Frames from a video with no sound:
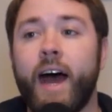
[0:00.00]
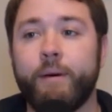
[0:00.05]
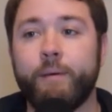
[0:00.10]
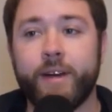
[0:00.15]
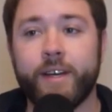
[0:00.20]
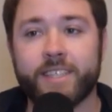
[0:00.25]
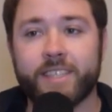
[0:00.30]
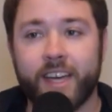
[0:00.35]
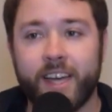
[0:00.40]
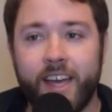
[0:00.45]

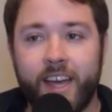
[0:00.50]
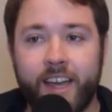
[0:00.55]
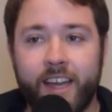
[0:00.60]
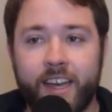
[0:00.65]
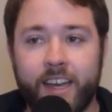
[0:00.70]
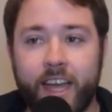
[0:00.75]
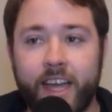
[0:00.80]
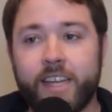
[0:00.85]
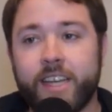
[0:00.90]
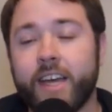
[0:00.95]
comments,
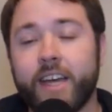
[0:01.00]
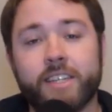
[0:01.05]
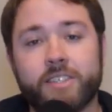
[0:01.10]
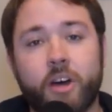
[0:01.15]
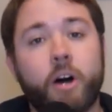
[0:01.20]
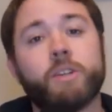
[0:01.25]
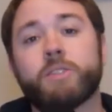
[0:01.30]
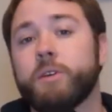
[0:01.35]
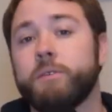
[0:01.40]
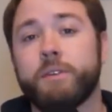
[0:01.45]
Nate
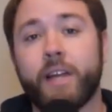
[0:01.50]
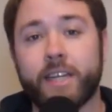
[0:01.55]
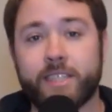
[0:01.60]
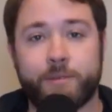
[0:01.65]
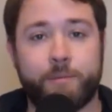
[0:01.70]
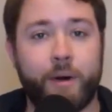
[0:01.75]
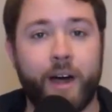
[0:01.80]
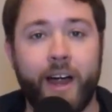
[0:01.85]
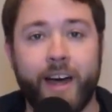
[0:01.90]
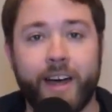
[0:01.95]
Diaz also
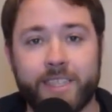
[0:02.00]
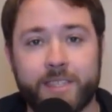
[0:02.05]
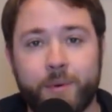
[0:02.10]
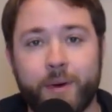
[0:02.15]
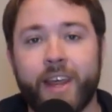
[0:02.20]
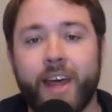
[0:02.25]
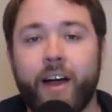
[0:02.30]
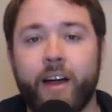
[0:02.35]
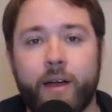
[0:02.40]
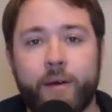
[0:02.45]
not surprised
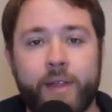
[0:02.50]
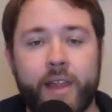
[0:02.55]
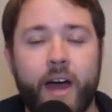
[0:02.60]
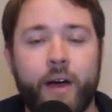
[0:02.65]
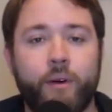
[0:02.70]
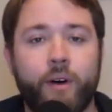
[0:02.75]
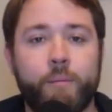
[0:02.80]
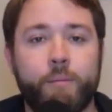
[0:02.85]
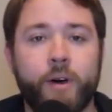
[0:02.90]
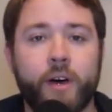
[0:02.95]
by the outcome of
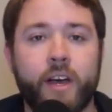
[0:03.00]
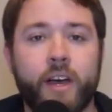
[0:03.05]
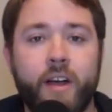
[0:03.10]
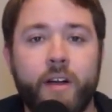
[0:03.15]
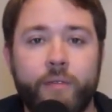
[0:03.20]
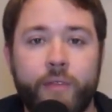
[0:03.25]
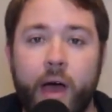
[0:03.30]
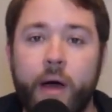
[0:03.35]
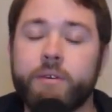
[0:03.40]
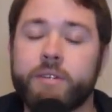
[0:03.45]
that one. But
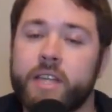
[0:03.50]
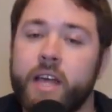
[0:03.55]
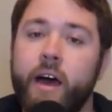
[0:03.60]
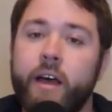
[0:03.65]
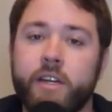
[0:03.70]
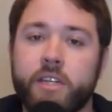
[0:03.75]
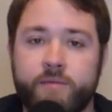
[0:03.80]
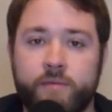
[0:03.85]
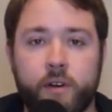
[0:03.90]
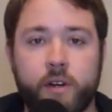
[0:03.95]
that was
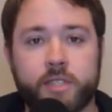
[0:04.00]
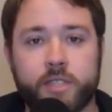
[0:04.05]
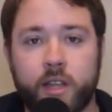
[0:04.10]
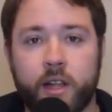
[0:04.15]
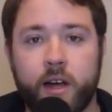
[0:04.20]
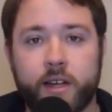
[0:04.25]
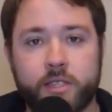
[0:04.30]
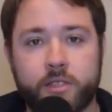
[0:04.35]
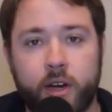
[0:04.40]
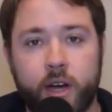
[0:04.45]
Conor's first
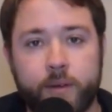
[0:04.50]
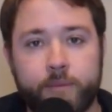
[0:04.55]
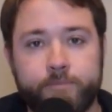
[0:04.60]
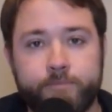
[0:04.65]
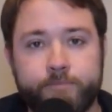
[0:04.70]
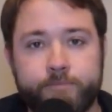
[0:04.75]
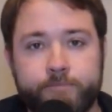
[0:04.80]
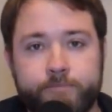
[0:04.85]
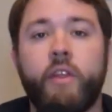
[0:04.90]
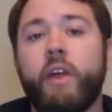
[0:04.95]
loss, right?
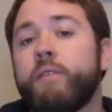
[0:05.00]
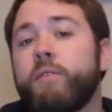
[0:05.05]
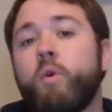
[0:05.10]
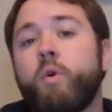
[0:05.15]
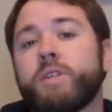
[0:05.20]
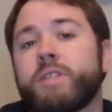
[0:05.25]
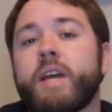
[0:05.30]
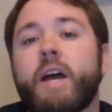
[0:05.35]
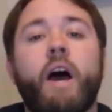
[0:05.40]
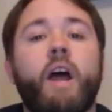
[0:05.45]
And then, of
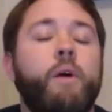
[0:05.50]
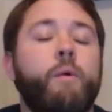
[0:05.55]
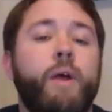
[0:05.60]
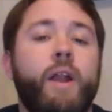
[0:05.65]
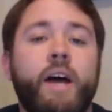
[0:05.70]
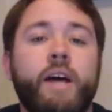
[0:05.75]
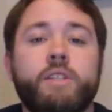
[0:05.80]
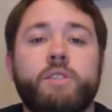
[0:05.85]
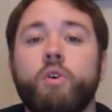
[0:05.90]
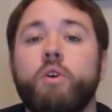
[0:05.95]
course, Conor
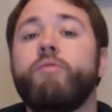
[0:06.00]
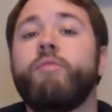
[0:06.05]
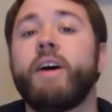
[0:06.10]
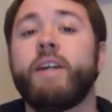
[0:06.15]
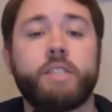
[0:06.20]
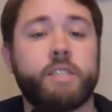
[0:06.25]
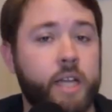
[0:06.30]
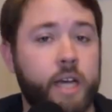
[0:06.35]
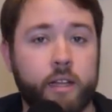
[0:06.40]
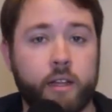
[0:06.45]
went on to
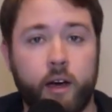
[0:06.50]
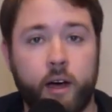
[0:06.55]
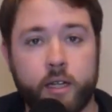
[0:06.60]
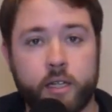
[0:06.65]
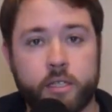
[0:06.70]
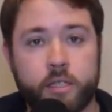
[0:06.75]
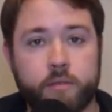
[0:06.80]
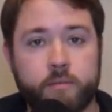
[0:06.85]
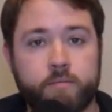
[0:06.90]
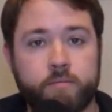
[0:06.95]
avenge that
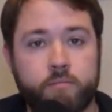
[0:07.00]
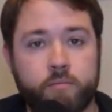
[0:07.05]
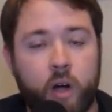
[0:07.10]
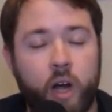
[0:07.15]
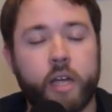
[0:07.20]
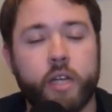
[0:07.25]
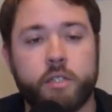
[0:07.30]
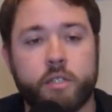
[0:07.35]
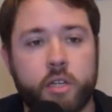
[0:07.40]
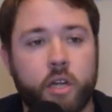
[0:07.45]
loss,
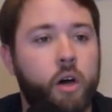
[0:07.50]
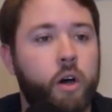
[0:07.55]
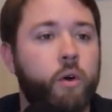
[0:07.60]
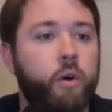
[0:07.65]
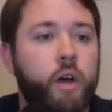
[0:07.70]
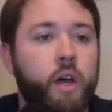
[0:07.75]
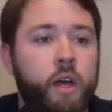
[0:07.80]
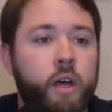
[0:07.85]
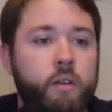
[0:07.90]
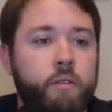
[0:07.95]
right?
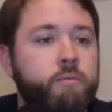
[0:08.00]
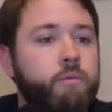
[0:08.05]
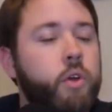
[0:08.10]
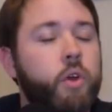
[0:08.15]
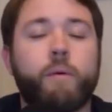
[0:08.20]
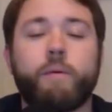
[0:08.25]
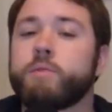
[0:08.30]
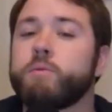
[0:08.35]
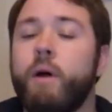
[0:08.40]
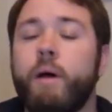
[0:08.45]
So
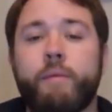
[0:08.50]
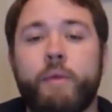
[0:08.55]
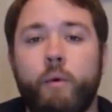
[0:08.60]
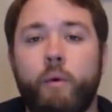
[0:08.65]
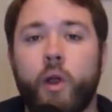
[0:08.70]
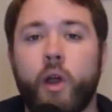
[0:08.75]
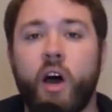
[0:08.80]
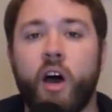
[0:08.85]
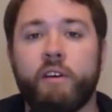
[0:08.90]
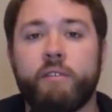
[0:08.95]
you can almost wipe
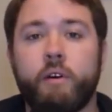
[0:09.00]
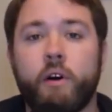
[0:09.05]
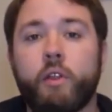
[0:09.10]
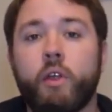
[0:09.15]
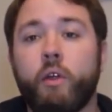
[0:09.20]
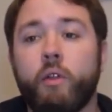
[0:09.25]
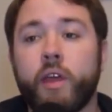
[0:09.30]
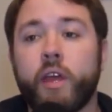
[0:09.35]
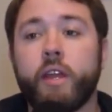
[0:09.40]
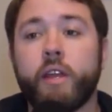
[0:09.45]
that one off.
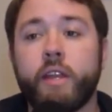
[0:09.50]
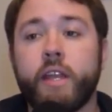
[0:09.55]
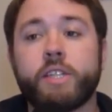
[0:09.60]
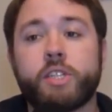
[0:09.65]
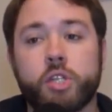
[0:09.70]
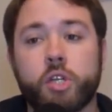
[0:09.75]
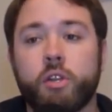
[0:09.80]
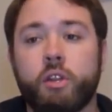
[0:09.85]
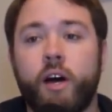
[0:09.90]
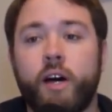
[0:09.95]
Although the
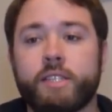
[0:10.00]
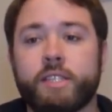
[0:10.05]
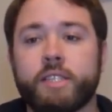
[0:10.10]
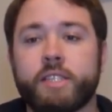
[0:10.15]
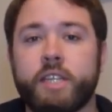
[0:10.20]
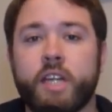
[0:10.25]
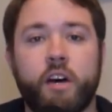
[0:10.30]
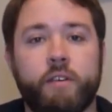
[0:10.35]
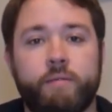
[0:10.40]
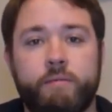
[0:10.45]
initial loss
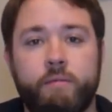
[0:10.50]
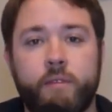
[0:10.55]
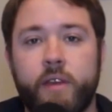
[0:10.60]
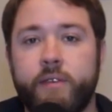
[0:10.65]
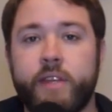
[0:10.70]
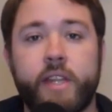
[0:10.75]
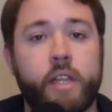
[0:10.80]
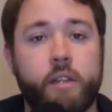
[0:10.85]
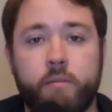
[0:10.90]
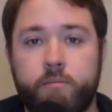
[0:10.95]
itself,
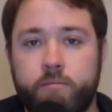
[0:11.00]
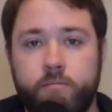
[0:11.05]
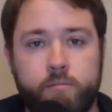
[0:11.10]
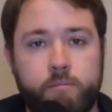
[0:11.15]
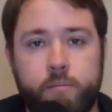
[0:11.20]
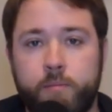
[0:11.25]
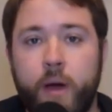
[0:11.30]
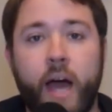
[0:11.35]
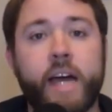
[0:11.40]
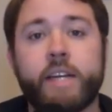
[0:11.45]
even
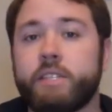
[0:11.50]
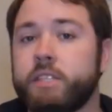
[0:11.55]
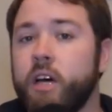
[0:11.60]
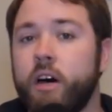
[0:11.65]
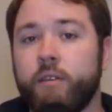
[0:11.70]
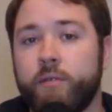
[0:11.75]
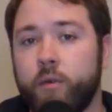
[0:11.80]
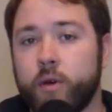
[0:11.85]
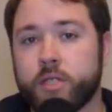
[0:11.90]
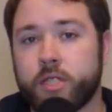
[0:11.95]
by
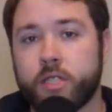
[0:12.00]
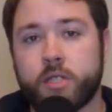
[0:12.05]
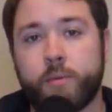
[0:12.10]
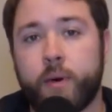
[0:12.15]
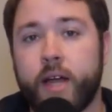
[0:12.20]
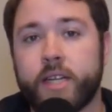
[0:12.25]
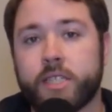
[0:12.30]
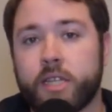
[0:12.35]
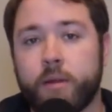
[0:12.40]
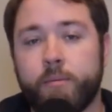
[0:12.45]
itself, wasn't
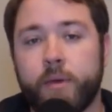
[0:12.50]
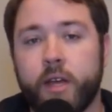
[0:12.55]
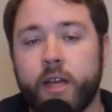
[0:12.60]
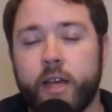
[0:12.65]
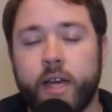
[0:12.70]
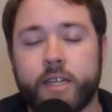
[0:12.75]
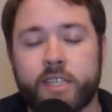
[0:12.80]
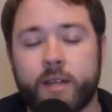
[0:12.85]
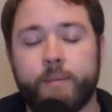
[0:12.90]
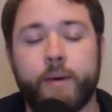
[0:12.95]
surprising to
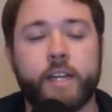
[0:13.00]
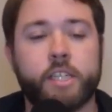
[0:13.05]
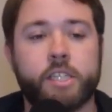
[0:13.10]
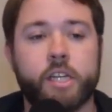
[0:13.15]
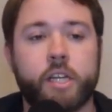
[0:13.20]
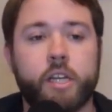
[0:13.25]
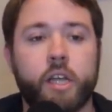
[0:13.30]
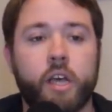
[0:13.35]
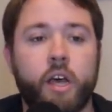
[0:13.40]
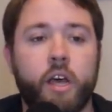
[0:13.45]
me. As I
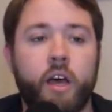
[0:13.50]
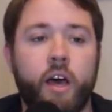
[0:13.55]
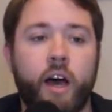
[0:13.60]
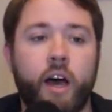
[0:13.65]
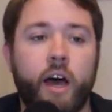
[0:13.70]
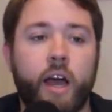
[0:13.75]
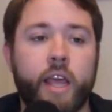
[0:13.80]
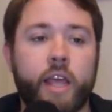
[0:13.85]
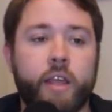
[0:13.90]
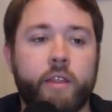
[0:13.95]
mentioned,
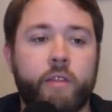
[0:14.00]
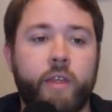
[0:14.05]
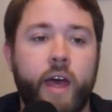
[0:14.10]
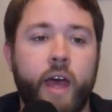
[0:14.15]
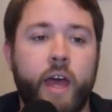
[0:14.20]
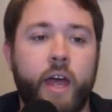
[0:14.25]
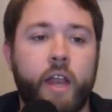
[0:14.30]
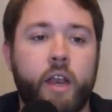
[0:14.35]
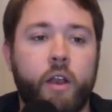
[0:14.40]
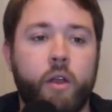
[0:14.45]
he
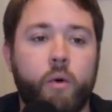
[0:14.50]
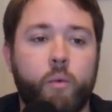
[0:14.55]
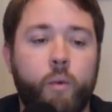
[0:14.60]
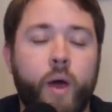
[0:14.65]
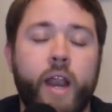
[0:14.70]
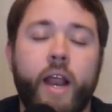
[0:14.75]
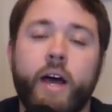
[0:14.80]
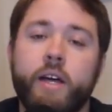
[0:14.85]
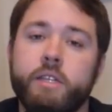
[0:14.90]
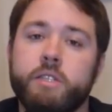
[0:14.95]
then
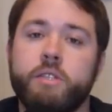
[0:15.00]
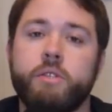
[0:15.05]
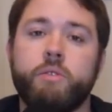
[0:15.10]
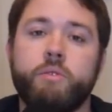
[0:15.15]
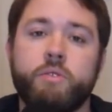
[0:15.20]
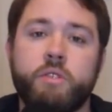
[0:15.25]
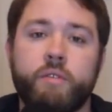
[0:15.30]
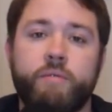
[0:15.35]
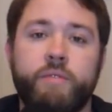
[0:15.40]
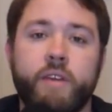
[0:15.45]
went on
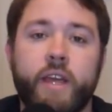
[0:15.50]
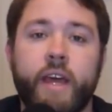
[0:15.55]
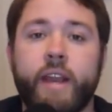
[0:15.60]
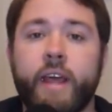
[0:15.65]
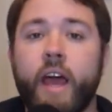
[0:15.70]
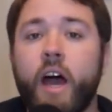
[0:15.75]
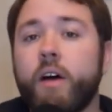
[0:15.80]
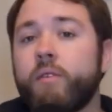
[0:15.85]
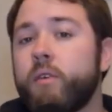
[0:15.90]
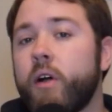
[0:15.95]
to defeat
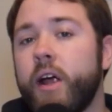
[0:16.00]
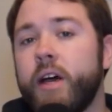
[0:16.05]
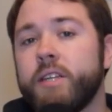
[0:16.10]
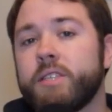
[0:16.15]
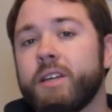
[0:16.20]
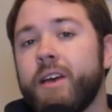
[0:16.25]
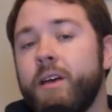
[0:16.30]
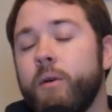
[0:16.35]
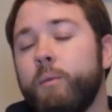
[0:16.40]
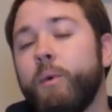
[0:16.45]
Eddie
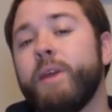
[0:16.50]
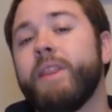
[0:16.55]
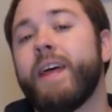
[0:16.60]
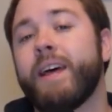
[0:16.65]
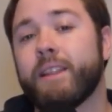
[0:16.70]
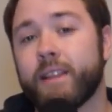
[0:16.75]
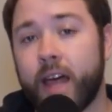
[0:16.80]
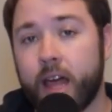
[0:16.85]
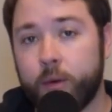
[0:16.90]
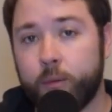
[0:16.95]
Alvarez, win
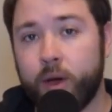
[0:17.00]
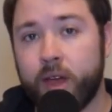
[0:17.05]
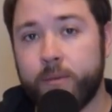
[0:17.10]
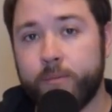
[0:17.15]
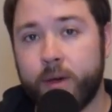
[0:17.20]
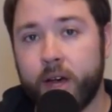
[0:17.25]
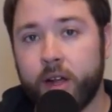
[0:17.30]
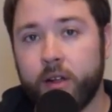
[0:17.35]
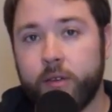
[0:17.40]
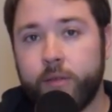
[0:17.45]
that
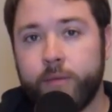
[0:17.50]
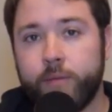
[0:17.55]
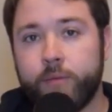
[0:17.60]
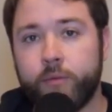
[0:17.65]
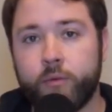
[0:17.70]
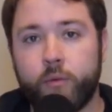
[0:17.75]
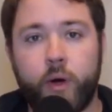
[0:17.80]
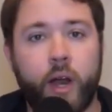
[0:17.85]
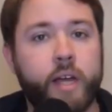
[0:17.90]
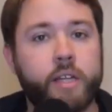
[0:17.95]
lightweight belt,
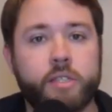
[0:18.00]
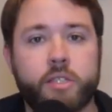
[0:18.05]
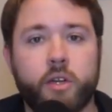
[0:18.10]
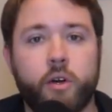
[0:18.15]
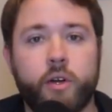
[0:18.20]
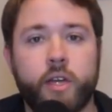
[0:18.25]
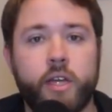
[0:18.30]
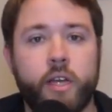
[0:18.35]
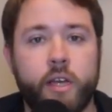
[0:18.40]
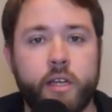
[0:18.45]
right?
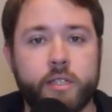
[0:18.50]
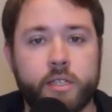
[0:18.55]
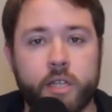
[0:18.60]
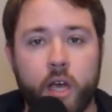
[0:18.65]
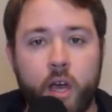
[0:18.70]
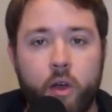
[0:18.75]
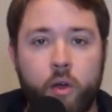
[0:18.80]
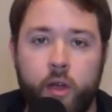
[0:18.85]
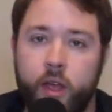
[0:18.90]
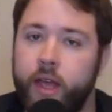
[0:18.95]
So he
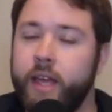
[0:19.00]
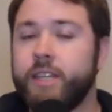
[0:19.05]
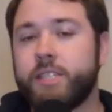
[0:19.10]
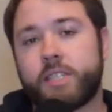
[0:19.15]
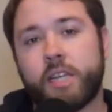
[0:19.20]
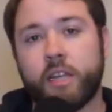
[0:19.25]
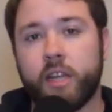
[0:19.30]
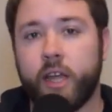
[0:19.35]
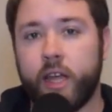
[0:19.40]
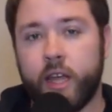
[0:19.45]

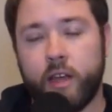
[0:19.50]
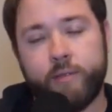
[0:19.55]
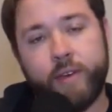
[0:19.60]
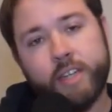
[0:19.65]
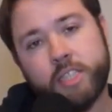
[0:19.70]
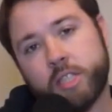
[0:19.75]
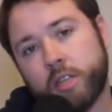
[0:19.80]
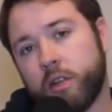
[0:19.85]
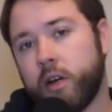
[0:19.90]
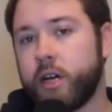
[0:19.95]

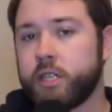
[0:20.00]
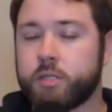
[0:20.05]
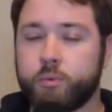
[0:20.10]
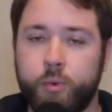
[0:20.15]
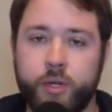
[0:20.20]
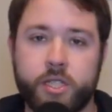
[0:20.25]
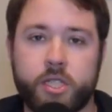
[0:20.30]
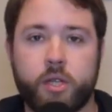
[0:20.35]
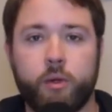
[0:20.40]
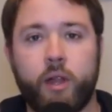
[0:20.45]
avenged the
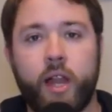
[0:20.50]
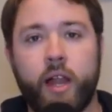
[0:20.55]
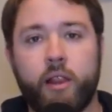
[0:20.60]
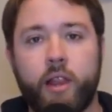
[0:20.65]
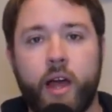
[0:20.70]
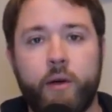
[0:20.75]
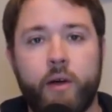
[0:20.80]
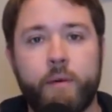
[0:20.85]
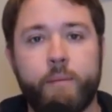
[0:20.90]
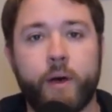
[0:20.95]
loss, wins the
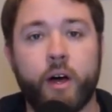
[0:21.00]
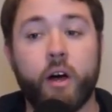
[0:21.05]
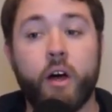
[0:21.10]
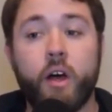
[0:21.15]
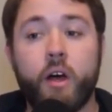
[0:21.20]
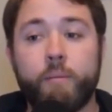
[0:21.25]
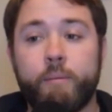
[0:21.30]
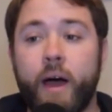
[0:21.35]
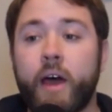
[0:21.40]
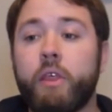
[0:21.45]
lightweight
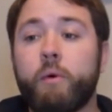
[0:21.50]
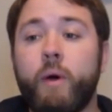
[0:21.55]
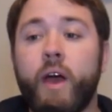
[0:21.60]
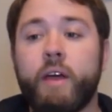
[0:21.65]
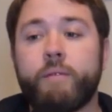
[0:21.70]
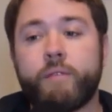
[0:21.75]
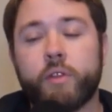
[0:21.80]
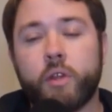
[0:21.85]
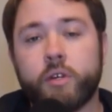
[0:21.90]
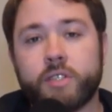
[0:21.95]
belt. By the
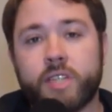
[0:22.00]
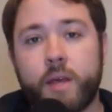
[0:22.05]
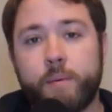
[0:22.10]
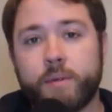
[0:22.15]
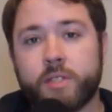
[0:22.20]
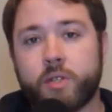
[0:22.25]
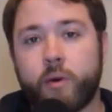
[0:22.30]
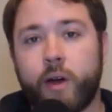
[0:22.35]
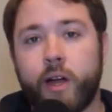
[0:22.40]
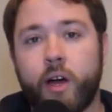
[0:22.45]
way, for those
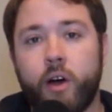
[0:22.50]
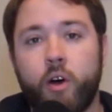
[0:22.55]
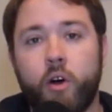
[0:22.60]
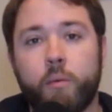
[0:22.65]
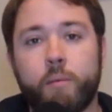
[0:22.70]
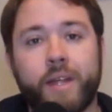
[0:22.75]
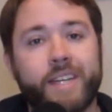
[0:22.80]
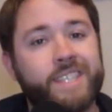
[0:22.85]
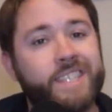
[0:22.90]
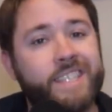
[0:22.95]
keeping score at
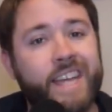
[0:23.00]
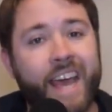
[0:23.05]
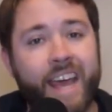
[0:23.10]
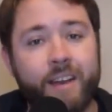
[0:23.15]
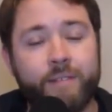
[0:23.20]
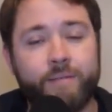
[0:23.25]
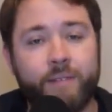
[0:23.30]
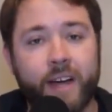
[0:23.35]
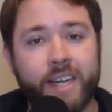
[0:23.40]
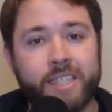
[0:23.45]
home, that's
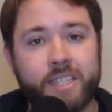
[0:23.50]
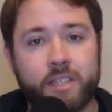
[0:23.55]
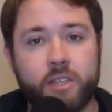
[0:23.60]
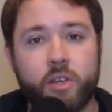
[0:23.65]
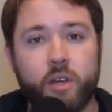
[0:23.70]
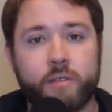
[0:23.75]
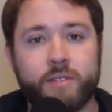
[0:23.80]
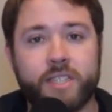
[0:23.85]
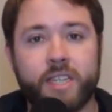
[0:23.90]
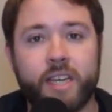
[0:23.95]
10 fights in
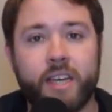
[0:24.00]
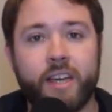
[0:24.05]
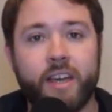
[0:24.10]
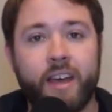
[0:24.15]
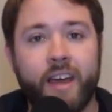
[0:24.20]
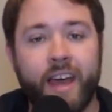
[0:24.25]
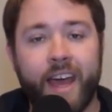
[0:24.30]
the UFC